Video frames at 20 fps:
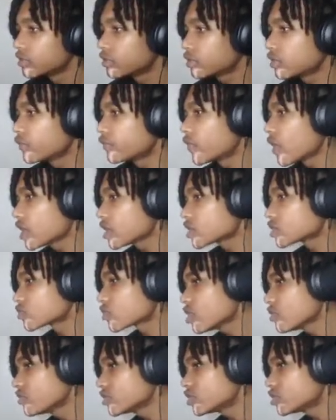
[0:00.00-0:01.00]
The fuck is
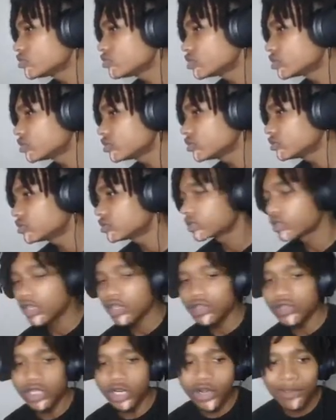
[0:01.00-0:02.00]
wrong with you, dude?
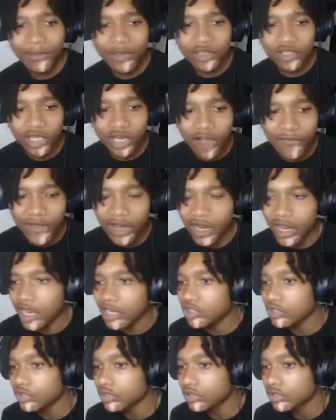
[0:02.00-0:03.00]
Can you turn that music off? I
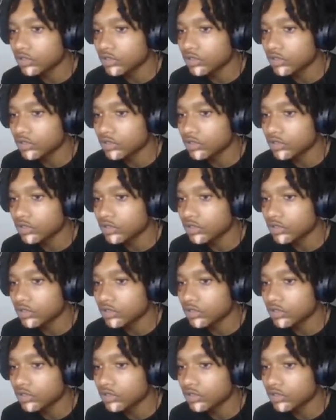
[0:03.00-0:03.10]
got you.